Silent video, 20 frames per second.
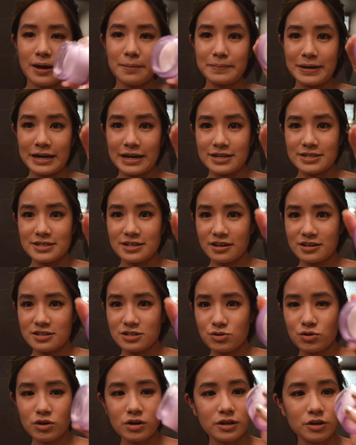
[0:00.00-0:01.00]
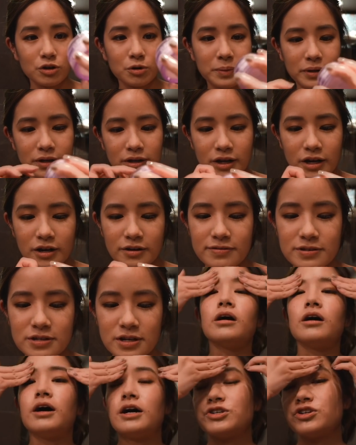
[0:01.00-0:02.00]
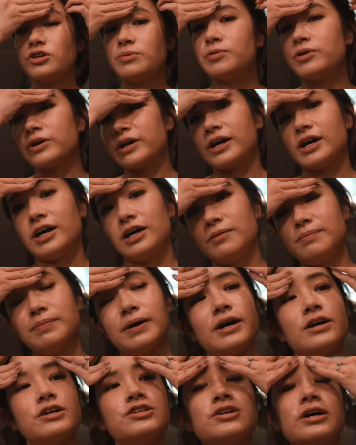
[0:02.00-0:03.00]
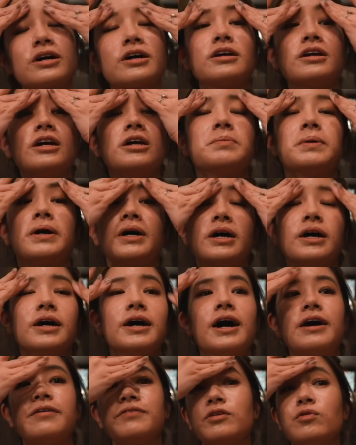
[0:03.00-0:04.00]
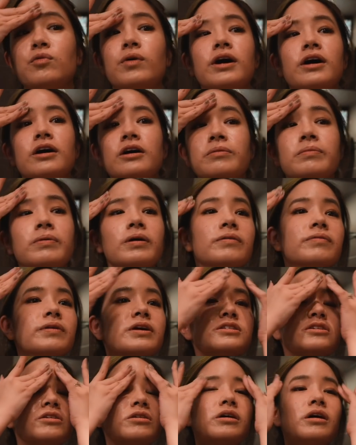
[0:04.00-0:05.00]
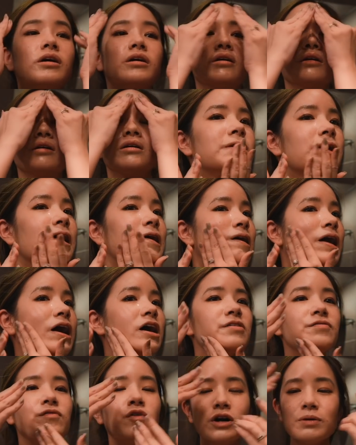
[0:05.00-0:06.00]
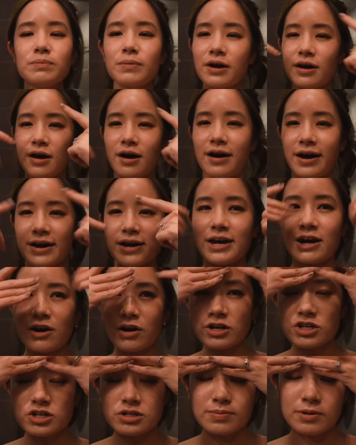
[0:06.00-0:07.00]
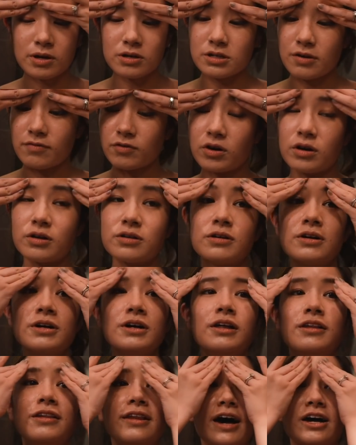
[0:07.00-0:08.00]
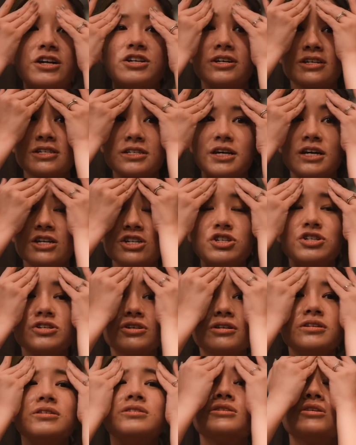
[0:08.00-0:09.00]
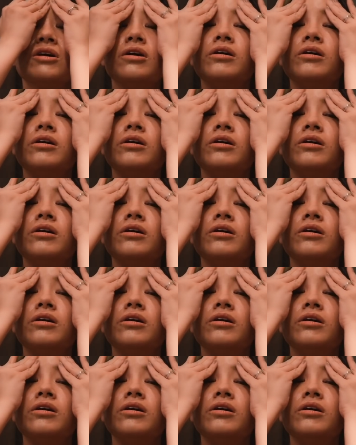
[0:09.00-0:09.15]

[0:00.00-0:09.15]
amazing. I still got a little bit left. Oh, I should have bought a headband so I can keep my hair out of the way, but that's okay. Now I avoid my eye area just because I've got lash extensions